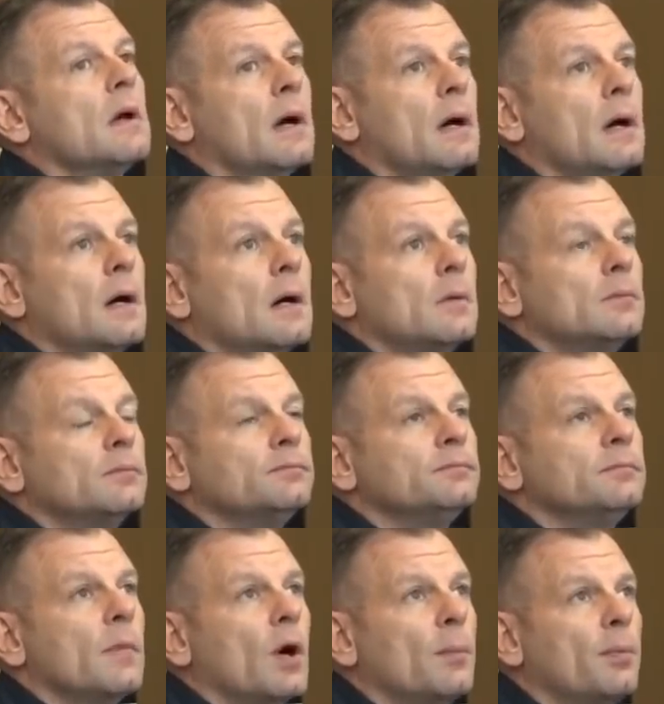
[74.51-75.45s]
Um,
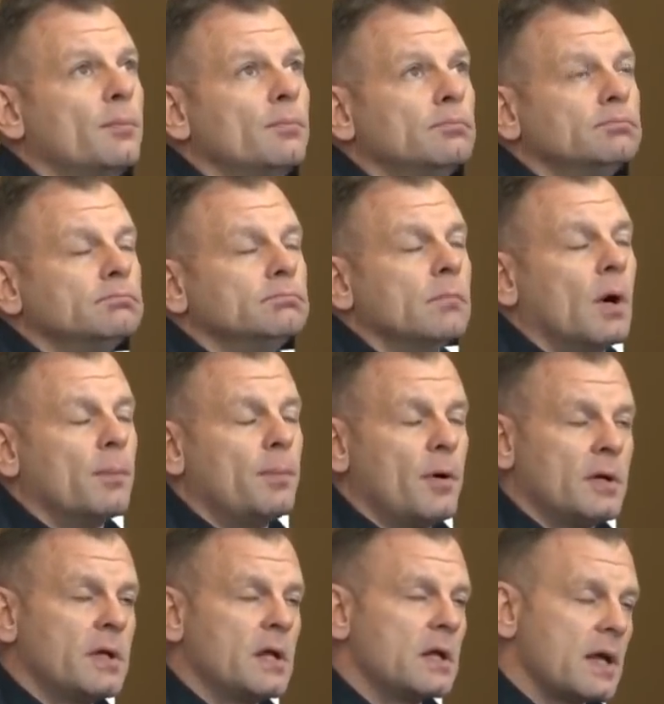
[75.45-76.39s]

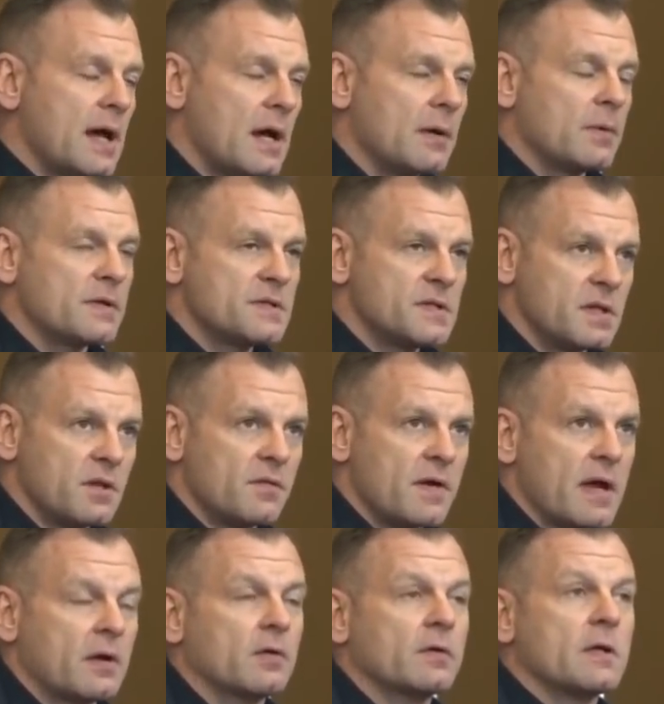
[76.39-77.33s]
upon getting hired by the city
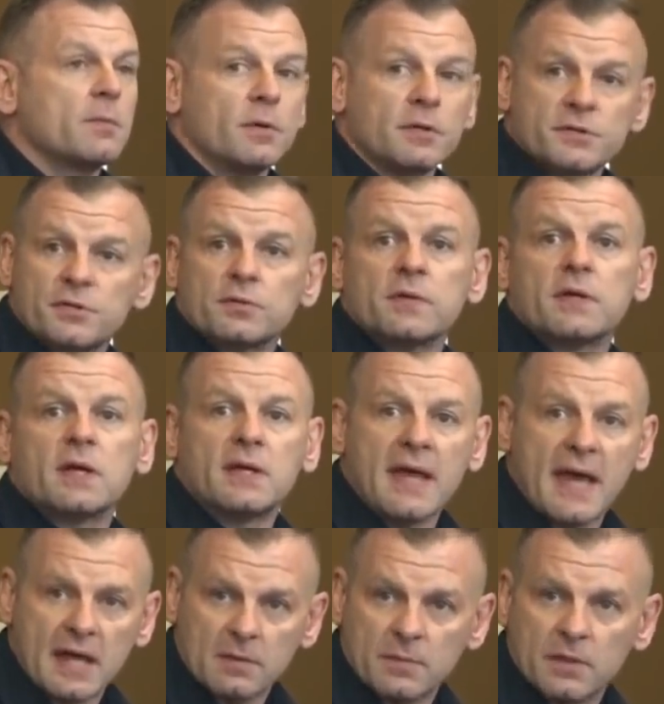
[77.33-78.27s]
of Akron, they posted the
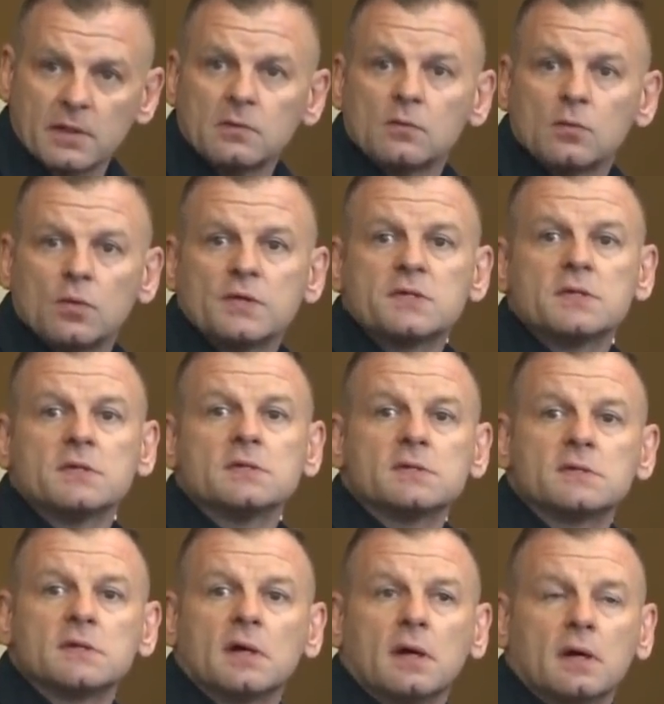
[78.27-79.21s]
academy, which
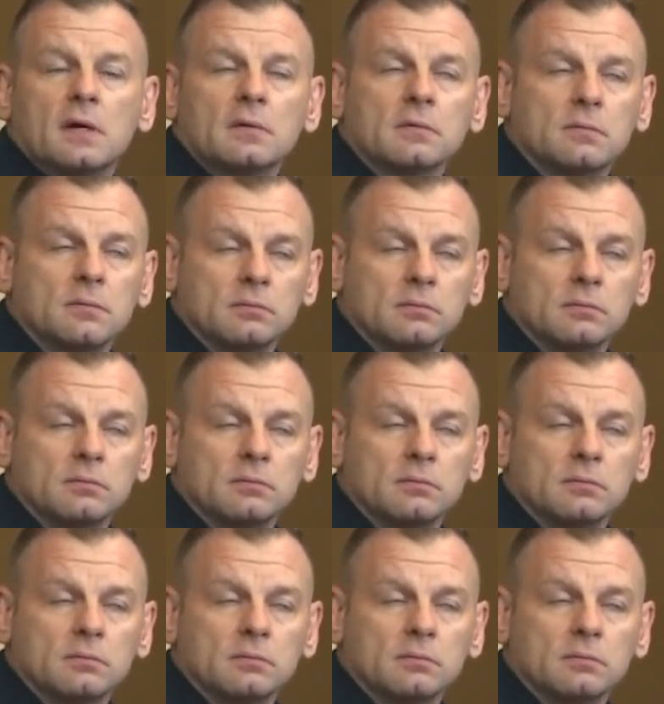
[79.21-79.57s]
is uh,